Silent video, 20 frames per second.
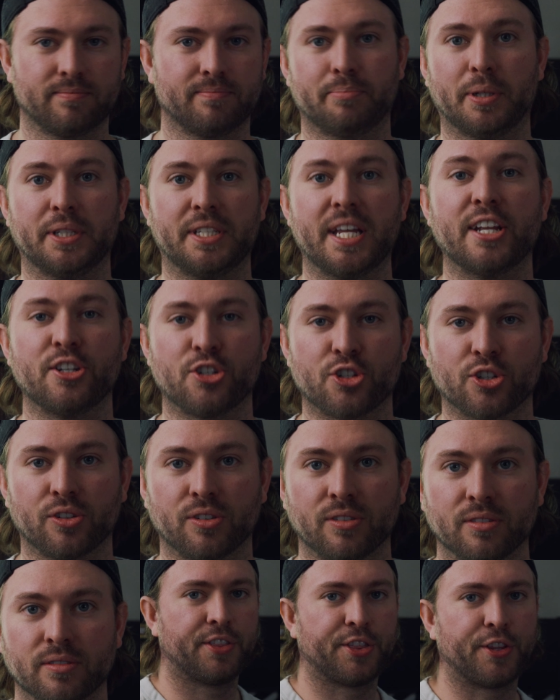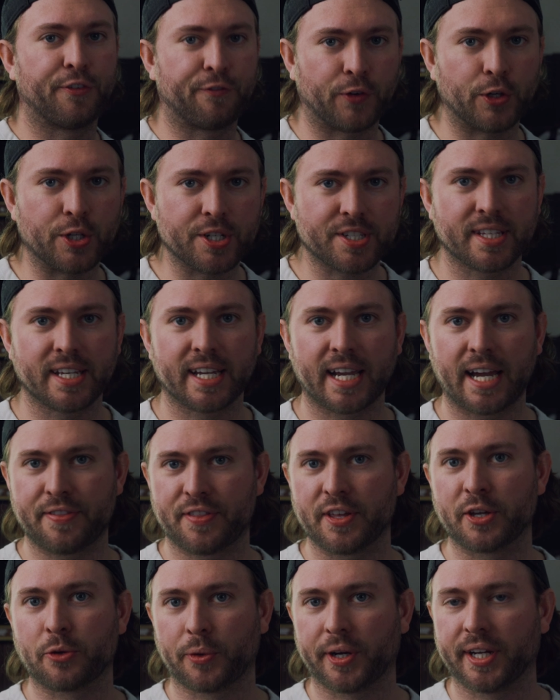potential. The first thing I
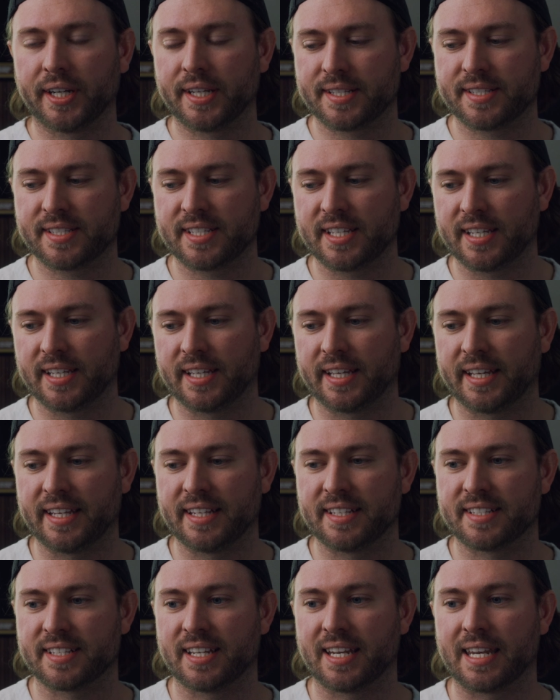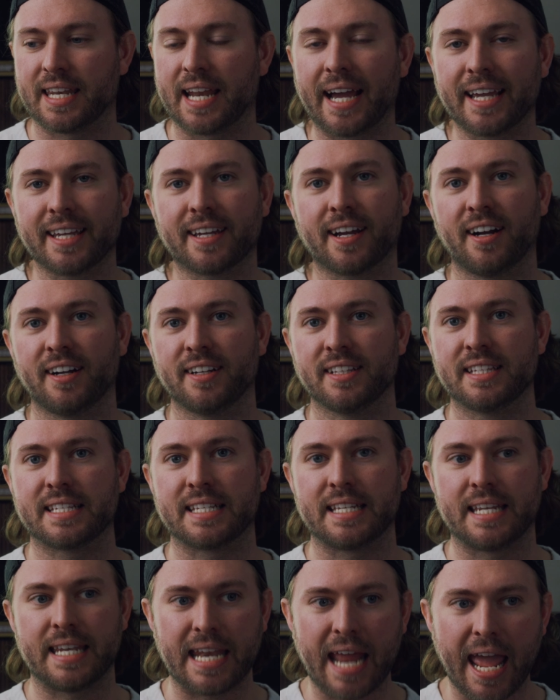think we're gonna see is
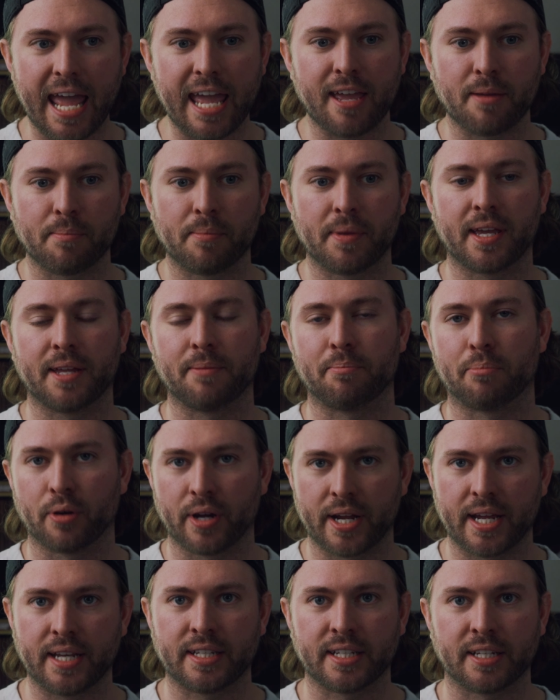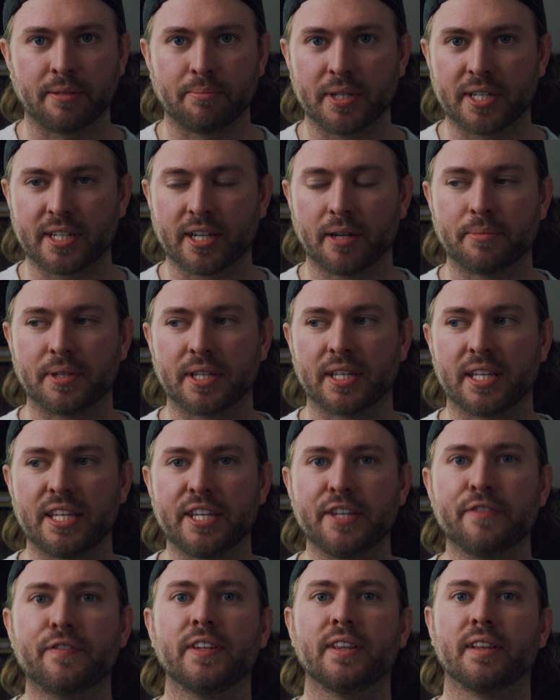Nikon's name and branding becoming
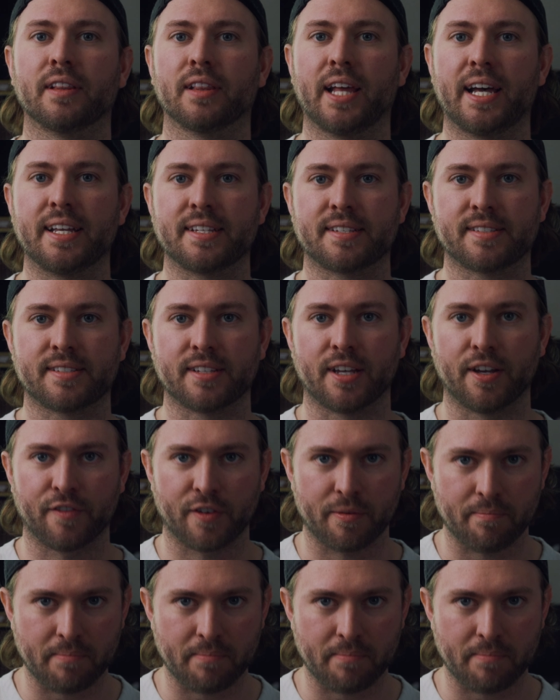even less of a